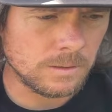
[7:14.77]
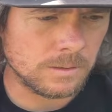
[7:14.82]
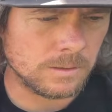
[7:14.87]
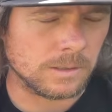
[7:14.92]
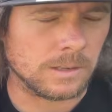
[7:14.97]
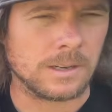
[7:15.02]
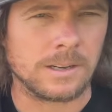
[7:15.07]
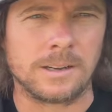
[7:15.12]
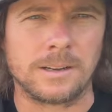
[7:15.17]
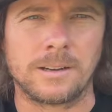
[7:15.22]

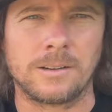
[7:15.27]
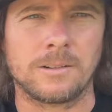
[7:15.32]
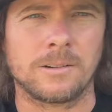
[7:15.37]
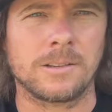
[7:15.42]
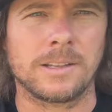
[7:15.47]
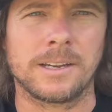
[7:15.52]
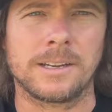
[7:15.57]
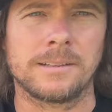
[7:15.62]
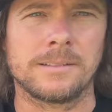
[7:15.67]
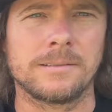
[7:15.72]
all
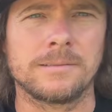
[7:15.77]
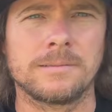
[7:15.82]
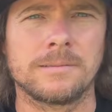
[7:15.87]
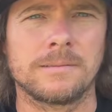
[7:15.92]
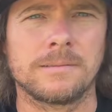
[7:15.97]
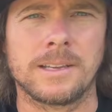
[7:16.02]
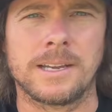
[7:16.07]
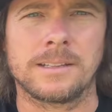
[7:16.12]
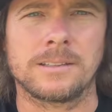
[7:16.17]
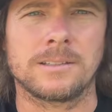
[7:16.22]
that
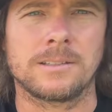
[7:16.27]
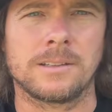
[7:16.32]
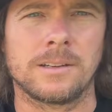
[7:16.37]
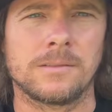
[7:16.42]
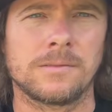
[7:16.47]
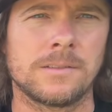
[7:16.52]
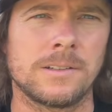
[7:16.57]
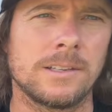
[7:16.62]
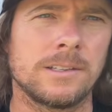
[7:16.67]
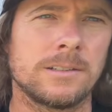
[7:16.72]

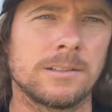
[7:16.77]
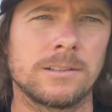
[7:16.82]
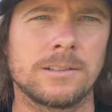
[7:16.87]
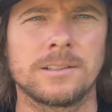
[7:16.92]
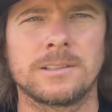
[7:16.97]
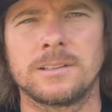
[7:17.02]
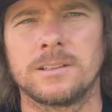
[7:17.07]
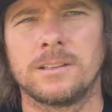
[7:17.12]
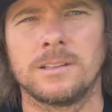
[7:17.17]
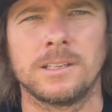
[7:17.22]
stuff. These are
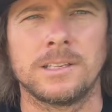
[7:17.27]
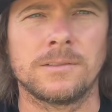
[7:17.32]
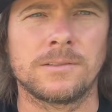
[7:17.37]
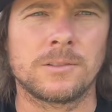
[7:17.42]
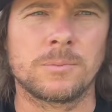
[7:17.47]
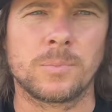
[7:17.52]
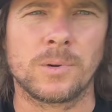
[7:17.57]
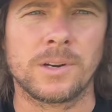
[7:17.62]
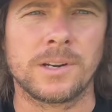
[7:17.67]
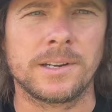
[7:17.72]
just lift
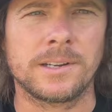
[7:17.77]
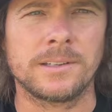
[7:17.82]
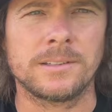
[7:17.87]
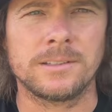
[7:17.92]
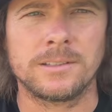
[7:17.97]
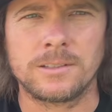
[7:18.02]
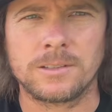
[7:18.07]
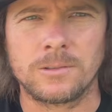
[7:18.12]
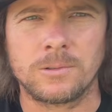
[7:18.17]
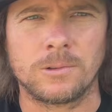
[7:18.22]

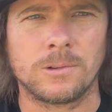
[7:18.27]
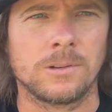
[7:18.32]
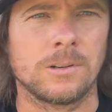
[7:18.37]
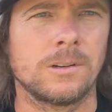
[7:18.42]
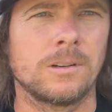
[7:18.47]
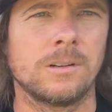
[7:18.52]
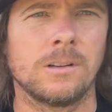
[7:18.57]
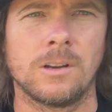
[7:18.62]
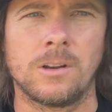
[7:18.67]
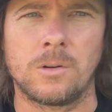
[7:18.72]
springs or
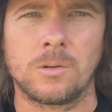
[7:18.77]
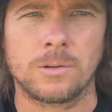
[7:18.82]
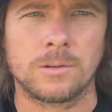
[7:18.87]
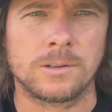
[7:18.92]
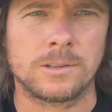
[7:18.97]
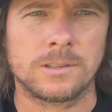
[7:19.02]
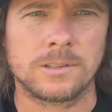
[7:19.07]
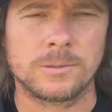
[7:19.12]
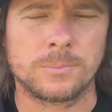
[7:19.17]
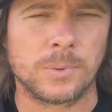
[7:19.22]

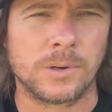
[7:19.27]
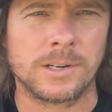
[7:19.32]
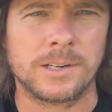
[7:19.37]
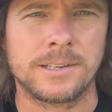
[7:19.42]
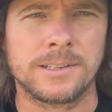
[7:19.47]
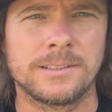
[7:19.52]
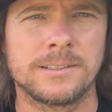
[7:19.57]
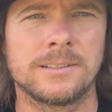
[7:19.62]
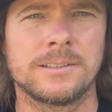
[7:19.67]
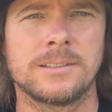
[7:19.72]
lowering
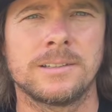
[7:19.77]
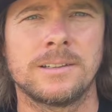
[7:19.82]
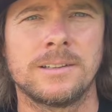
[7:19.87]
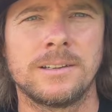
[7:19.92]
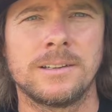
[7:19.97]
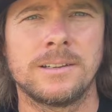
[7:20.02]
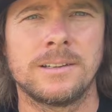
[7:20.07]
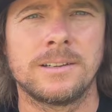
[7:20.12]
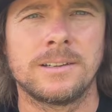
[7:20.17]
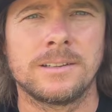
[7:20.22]
springs.
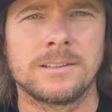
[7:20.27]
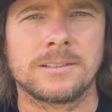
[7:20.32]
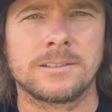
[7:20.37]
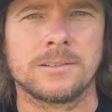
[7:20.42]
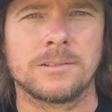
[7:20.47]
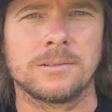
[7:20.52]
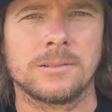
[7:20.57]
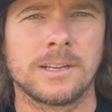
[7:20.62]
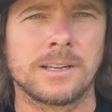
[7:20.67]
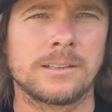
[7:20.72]

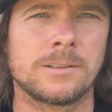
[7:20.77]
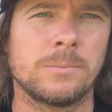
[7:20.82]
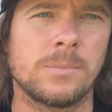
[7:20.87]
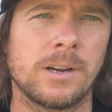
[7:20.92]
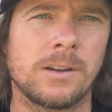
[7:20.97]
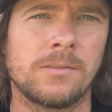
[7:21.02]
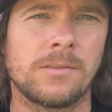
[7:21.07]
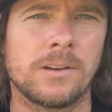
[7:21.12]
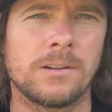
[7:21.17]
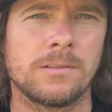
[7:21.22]
So that's
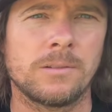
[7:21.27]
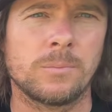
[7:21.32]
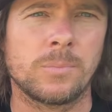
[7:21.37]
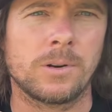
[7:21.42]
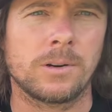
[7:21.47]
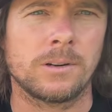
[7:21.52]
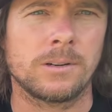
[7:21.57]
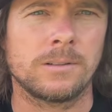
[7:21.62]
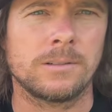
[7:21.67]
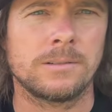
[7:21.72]
my favorite
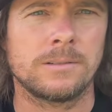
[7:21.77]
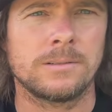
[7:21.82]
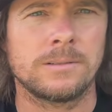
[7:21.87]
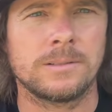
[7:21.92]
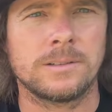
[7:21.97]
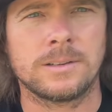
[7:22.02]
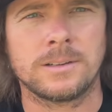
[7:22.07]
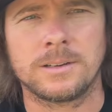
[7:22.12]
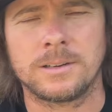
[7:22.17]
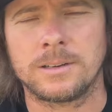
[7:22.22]
part.
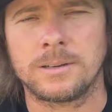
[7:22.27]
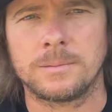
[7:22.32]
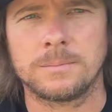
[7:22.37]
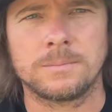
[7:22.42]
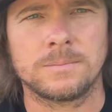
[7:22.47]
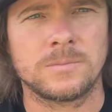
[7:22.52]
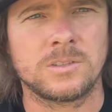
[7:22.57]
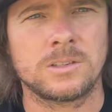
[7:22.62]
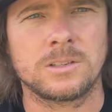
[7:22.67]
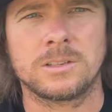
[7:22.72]

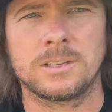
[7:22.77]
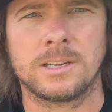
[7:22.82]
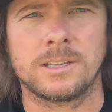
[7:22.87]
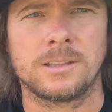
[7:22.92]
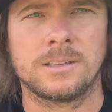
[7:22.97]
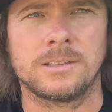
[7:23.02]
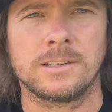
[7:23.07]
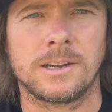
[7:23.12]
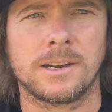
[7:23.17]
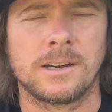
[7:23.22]
Just like
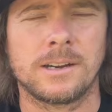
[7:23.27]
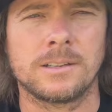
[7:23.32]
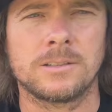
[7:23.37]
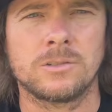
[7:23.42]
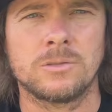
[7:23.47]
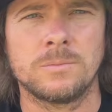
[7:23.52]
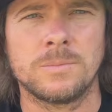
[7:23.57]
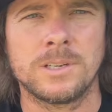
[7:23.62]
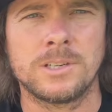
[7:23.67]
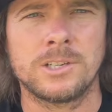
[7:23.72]
the
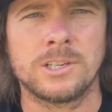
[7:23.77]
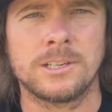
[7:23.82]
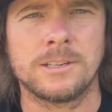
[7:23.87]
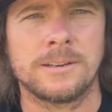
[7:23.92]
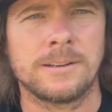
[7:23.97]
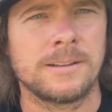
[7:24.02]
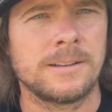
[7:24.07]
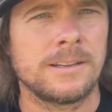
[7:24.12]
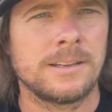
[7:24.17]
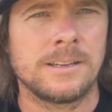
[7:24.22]
Daihatsu Midget
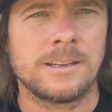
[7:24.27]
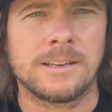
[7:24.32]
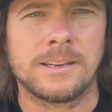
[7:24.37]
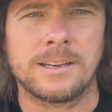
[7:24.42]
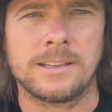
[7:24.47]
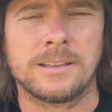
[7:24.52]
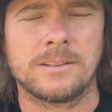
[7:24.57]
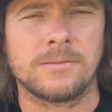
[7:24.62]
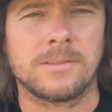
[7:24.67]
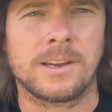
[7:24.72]

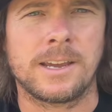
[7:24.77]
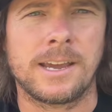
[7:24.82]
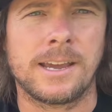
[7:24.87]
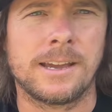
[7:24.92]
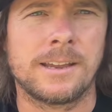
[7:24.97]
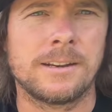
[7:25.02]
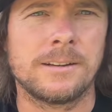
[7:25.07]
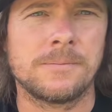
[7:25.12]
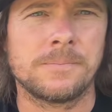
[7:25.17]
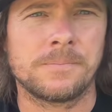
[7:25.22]
and the
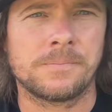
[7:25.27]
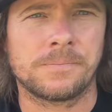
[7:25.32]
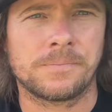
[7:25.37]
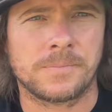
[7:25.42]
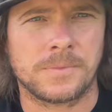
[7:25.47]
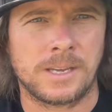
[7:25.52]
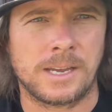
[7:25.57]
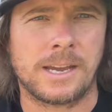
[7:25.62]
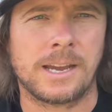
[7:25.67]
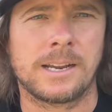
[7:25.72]
van,
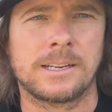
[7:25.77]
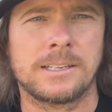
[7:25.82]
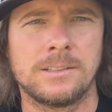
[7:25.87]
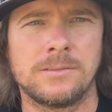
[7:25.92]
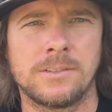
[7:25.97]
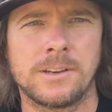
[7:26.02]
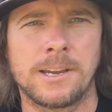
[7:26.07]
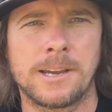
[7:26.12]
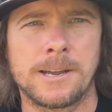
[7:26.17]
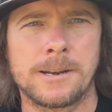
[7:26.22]
the Acti
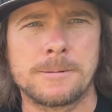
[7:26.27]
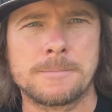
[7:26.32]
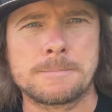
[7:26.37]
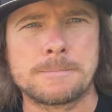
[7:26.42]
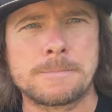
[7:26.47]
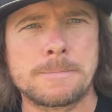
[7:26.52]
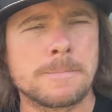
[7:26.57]
van,